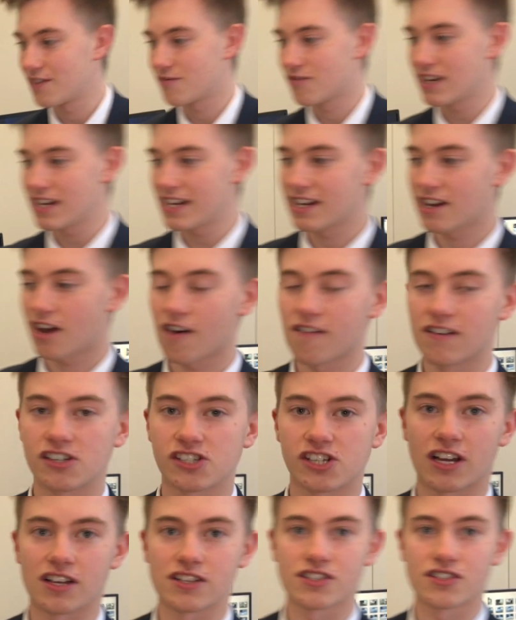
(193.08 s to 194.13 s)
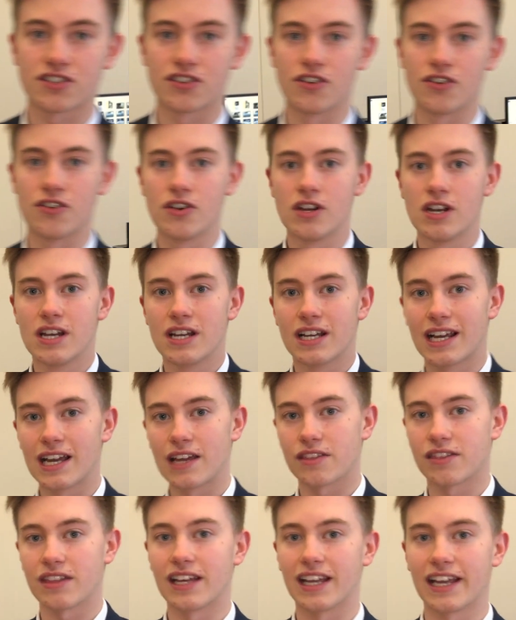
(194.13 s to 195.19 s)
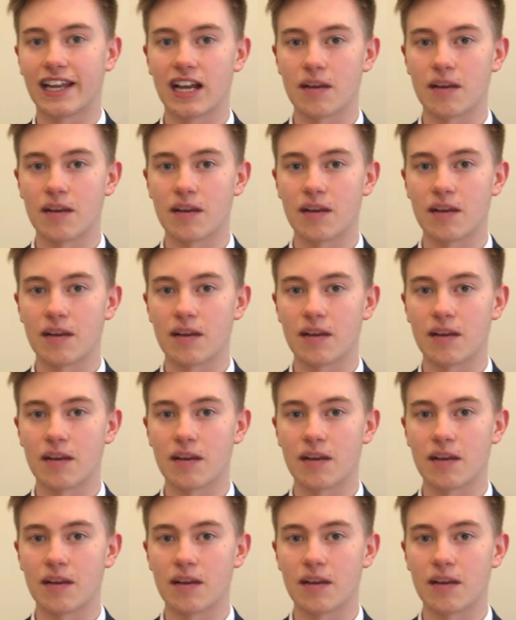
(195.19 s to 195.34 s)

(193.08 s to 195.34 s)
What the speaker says: really encouraged us to get thinking